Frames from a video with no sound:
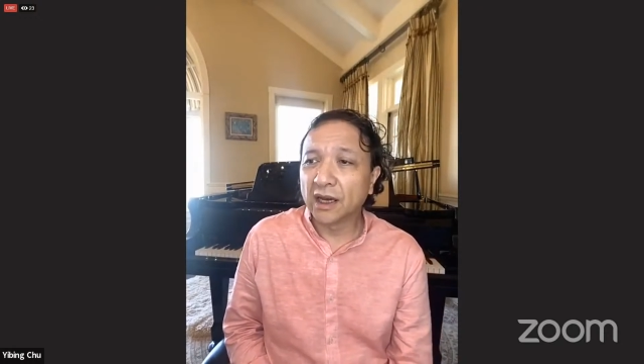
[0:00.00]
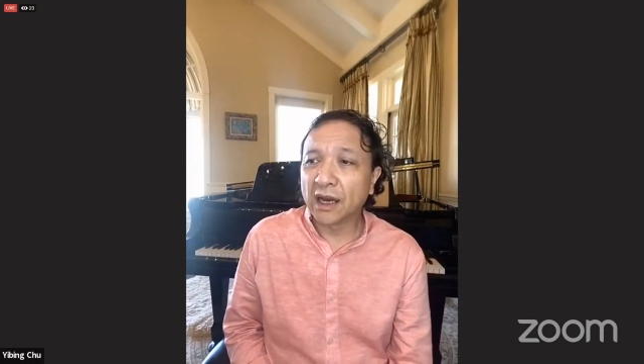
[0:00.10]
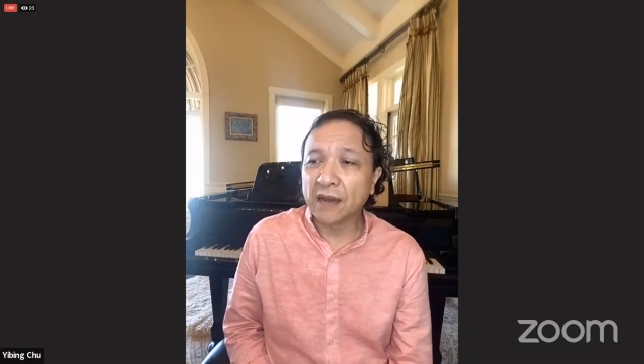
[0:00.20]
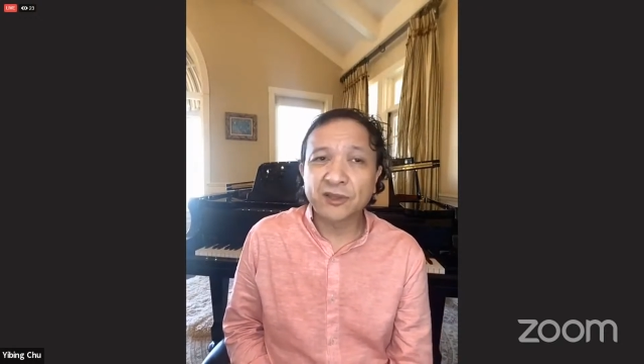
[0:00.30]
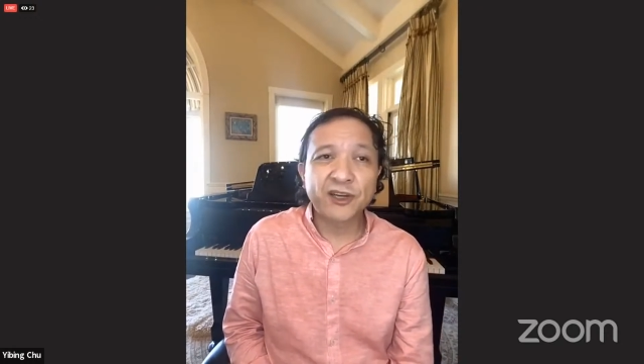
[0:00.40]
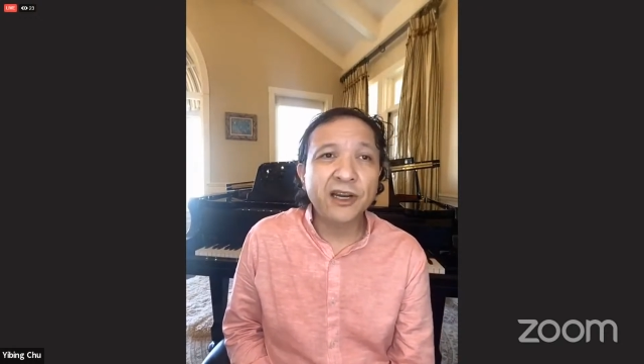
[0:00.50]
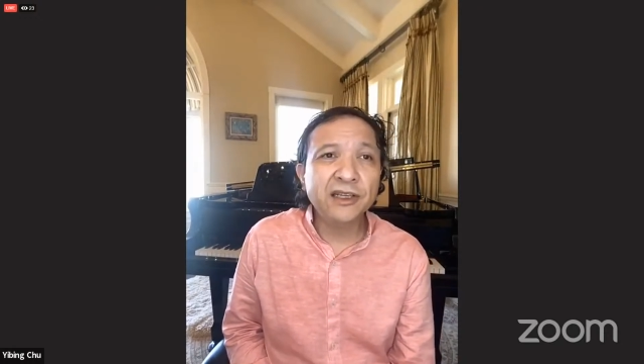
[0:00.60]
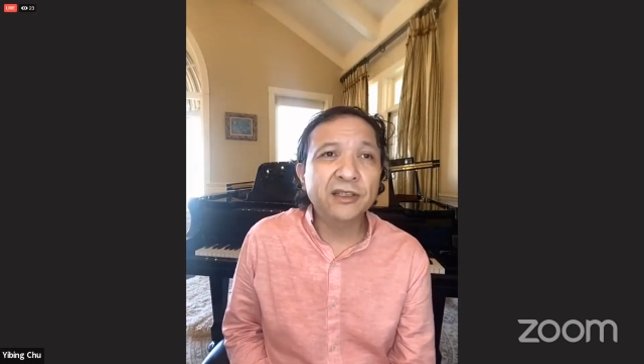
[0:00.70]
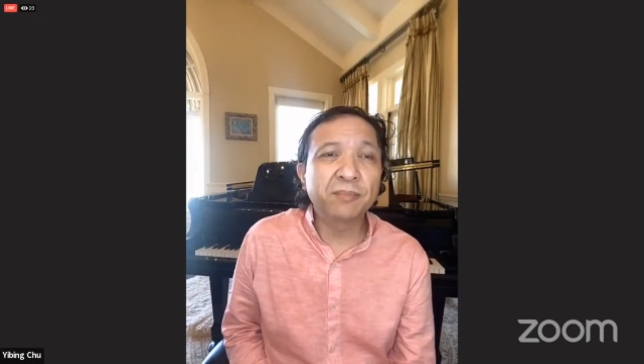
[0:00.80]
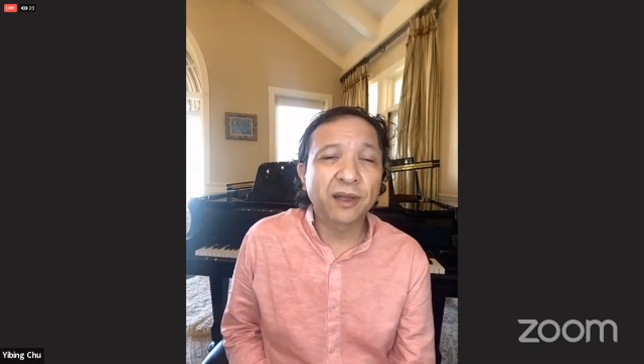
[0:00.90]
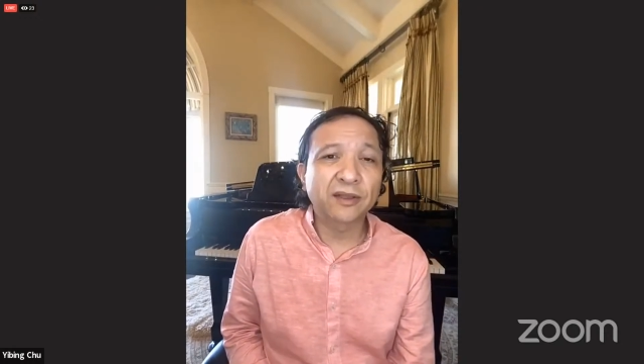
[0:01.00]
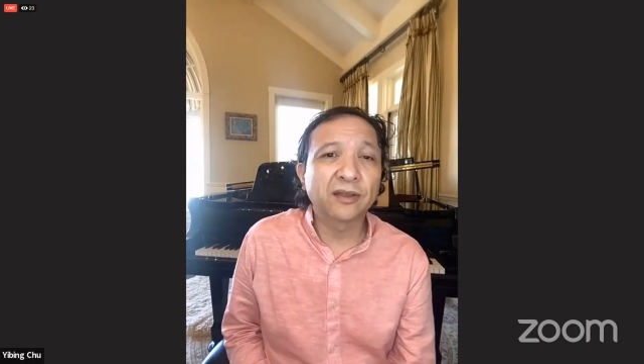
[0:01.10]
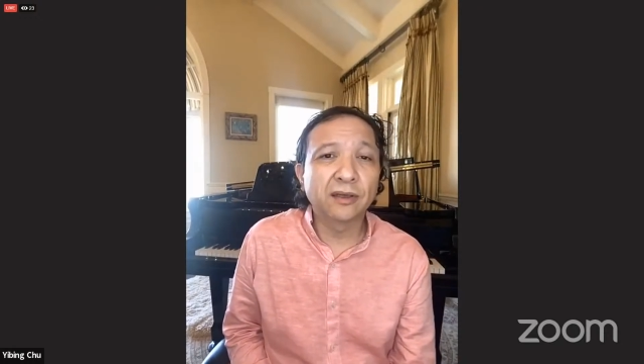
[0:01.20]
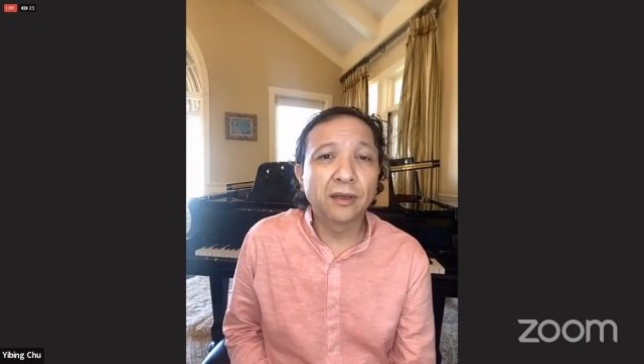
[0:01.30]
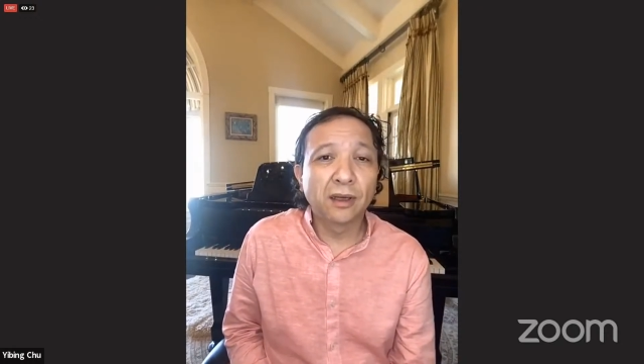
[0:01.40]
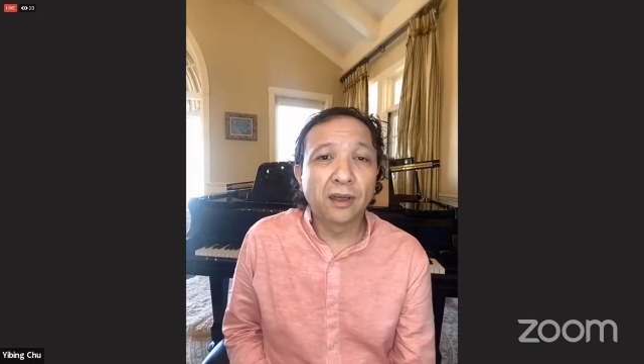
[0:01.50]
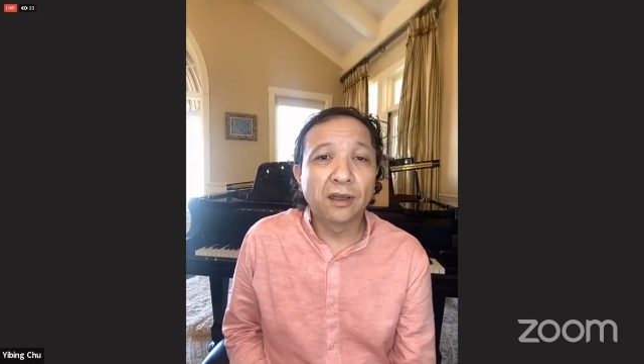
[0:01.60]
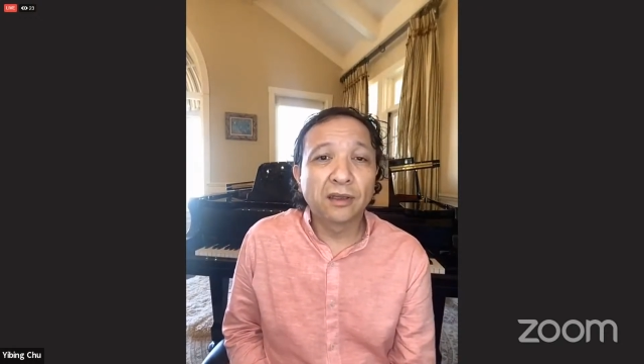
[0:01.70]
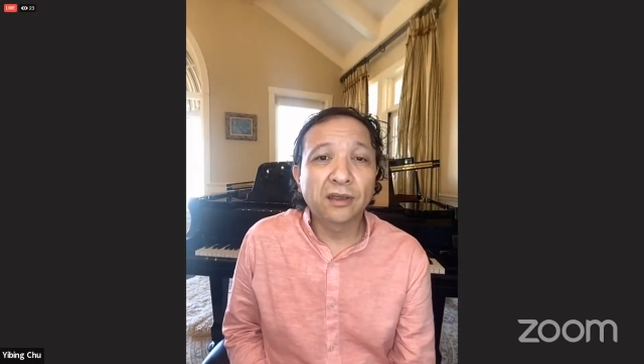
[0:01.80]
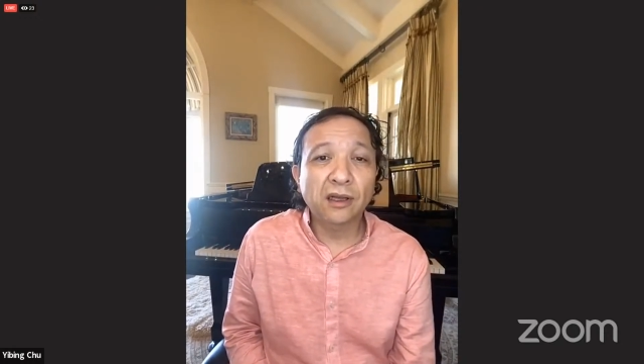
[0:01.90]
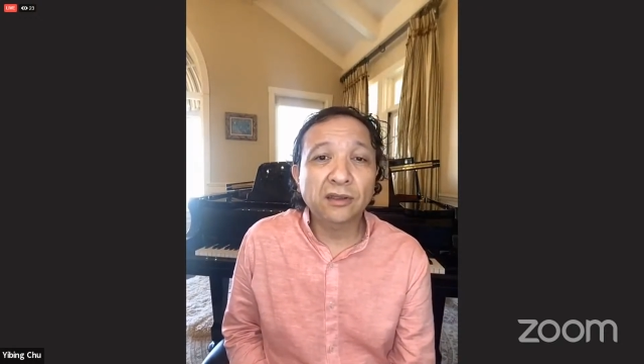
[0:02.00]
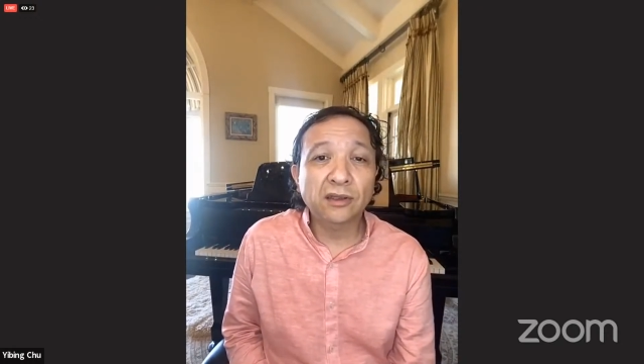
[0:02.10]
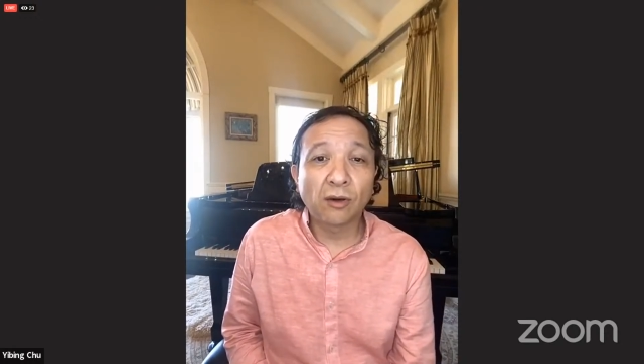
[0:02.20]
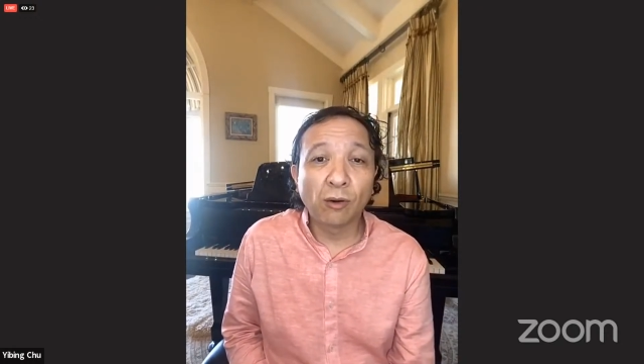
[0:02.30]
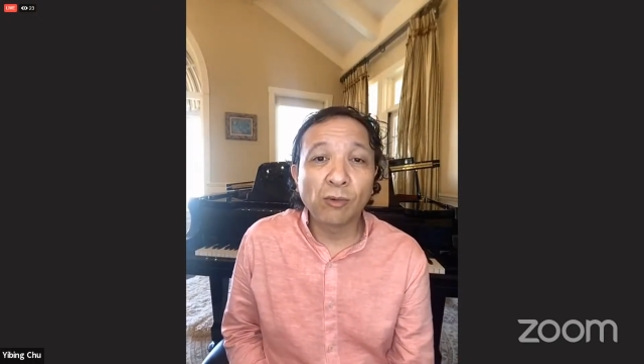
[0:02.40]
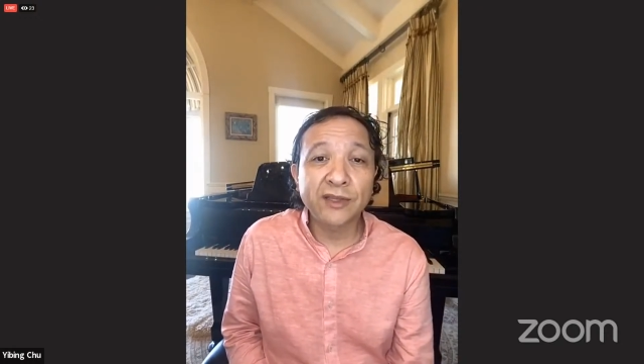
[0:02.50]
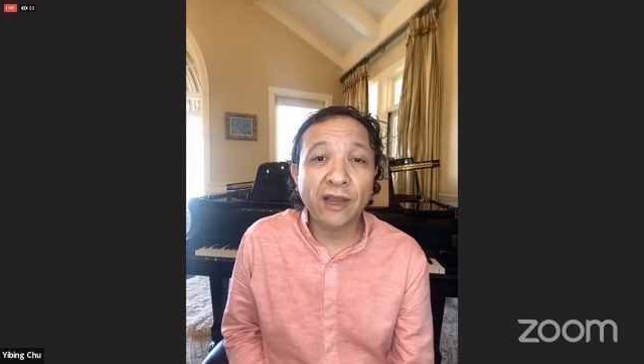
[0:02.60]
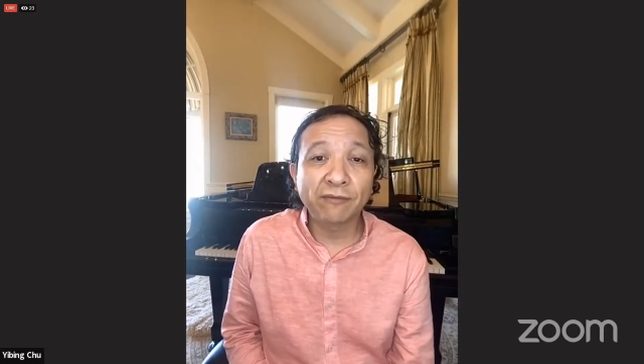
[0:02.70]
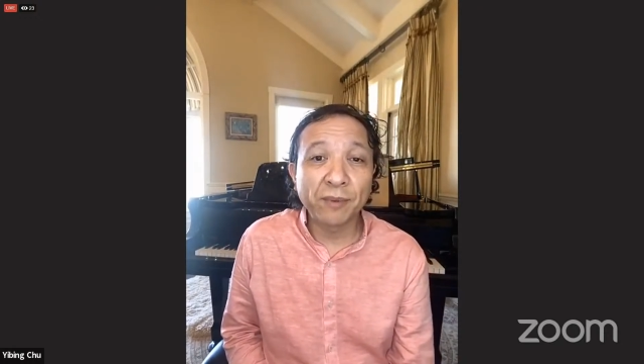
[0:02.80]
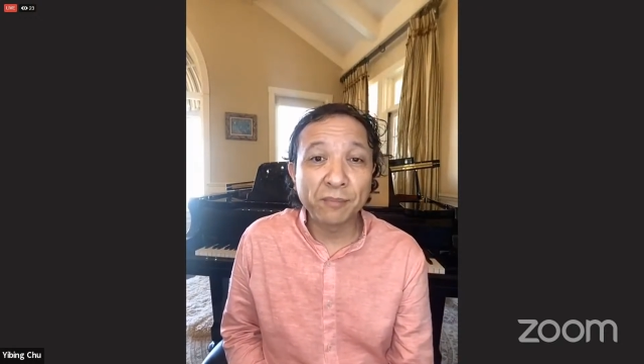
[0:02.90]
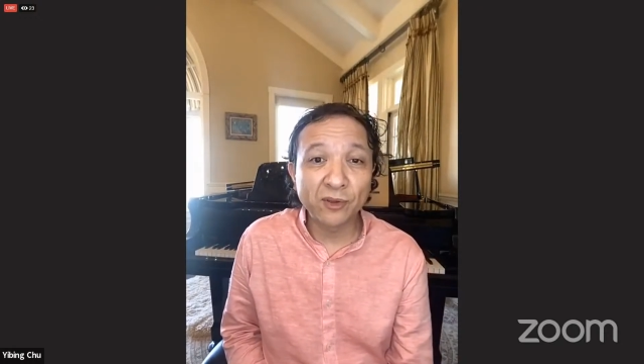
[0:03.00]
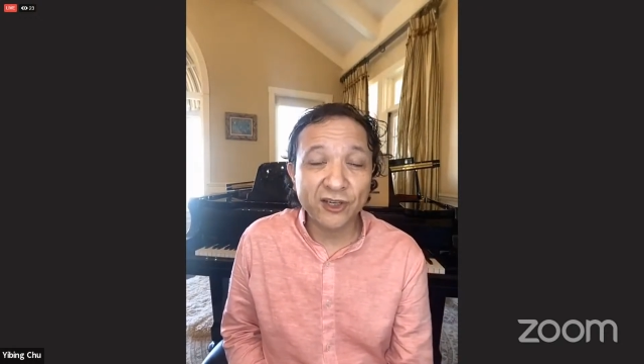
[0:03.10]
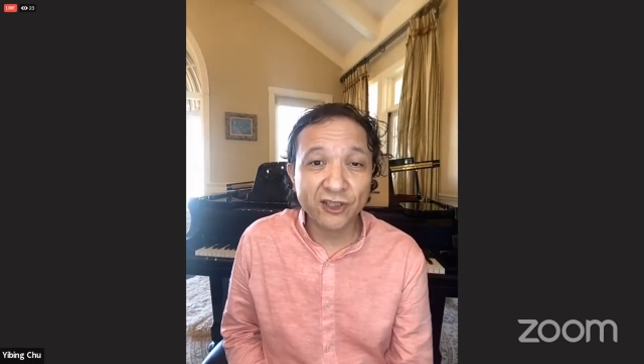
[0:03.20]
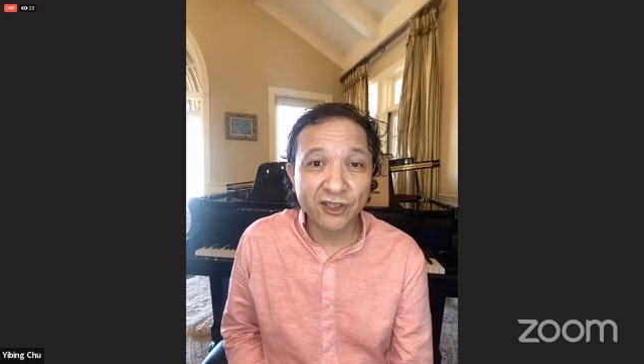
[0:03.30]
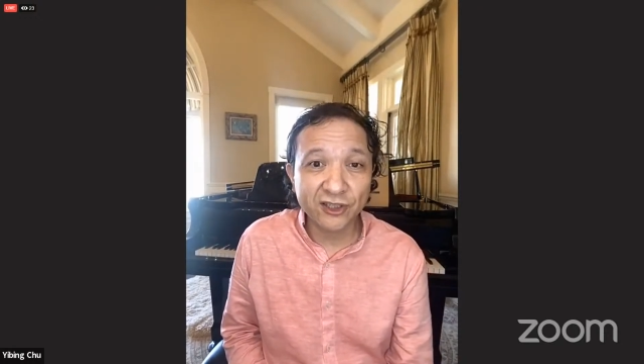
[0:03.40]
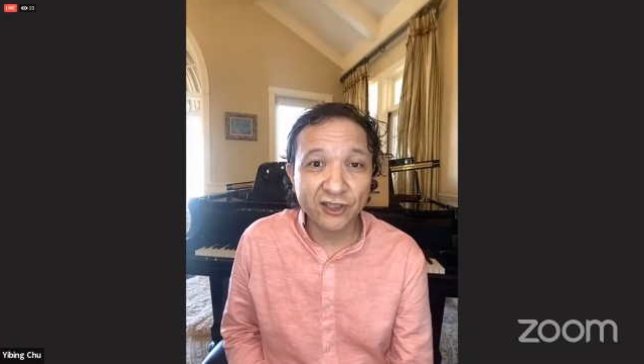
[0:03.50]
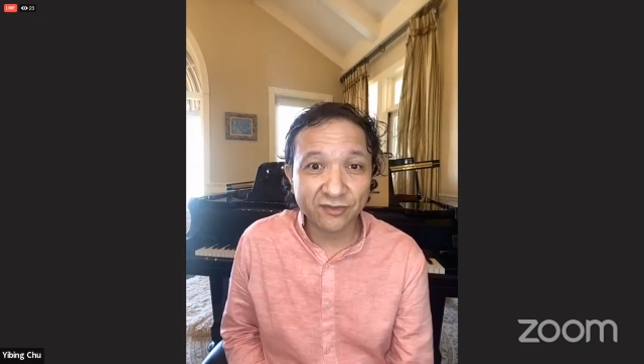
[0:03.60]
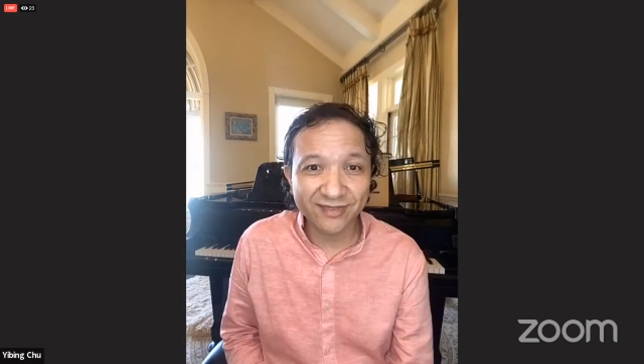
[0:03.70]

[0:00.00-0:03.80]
I'm a cellist, but not always have been musician,